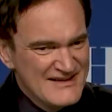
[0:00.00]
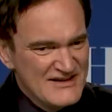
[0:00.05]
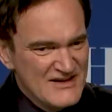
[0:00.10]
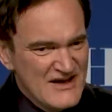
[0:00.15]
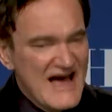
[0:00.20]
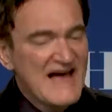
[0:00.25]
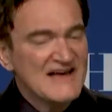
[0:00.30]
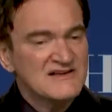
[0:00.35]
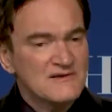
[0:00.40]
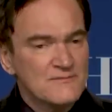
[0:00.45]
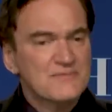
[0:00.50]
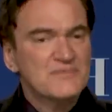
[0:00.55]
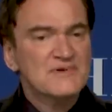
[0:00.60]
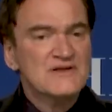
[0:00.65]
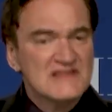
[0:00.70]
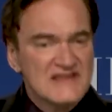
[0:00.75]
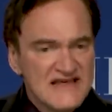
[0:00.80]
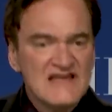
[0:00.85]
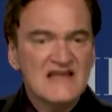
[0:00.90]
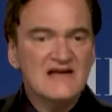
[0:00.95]
You had to
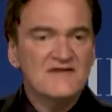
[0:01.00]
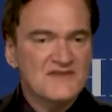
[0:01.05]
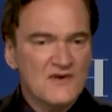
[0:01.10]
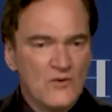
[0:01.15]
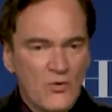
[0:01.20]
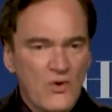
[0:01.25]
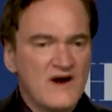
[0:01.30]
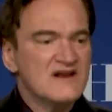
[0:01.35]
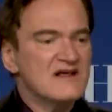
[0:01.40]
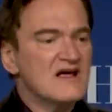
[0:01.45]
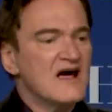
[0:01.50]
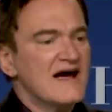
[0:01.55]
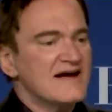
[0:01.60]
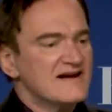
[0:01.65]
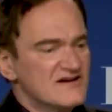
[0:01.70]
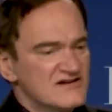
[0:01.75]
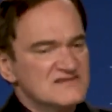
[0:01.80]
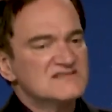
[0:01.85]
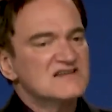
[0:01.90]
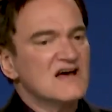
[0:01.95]
believe that one guy
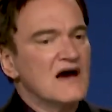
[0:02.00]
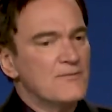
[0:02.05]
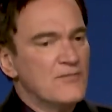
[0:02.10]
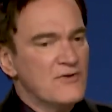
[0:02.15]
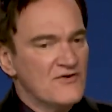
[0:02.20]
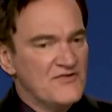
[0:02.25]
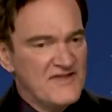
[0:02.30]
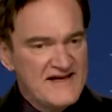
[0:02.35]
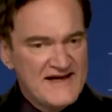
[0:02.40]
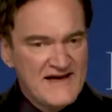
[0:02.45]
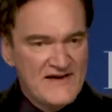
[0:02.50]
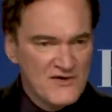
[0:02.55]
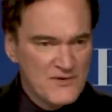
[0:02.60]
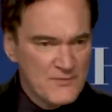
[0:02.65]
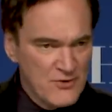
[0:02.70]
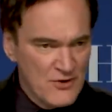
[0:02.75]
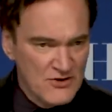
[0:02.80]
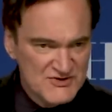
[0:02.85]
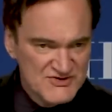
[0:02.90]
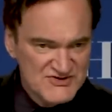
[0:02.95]
could double the
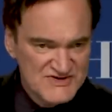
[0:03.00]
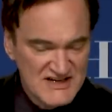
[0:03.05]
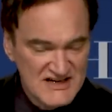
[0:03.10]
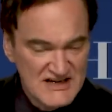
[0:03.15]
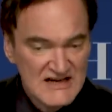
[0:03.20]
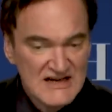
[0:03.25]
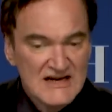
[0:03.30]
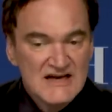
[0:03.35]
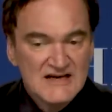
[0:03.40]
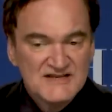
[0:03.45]
other person.